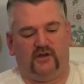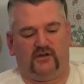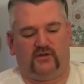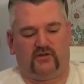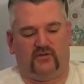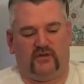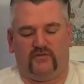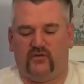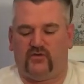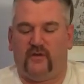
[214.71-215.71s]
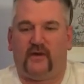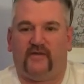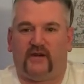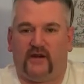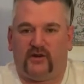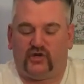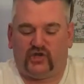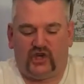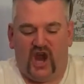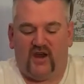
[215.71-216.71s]
So they've both got a bit of a
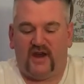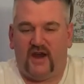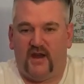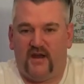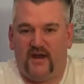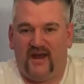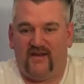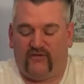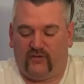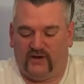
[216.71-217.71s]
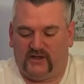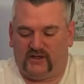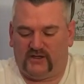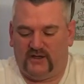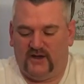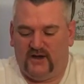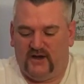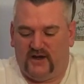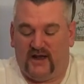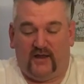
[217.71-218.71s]
sherry influence.
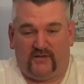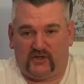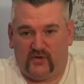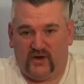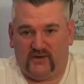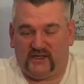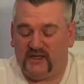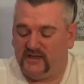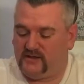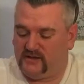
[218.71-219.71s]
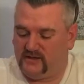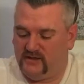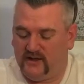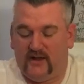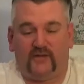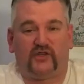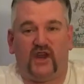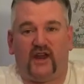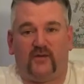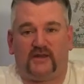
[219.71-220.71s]
I love smoky whiskies. I love
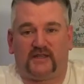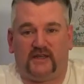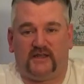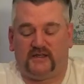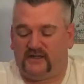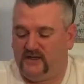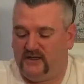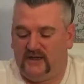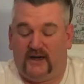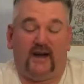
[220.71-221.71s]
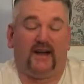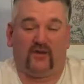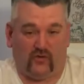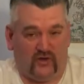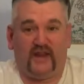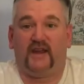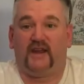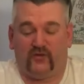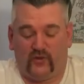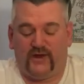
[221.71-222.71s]
sherry whiskies. I really,
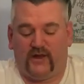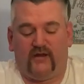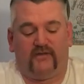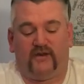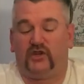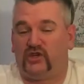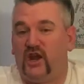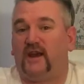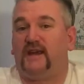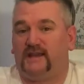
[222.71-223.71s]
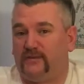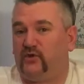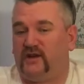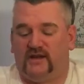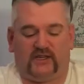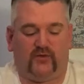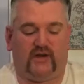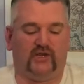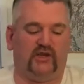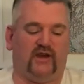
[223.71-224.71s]
really love sherry,
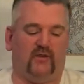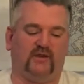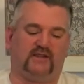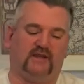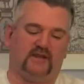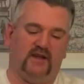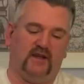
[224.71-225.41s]
smoky sherry whiskies.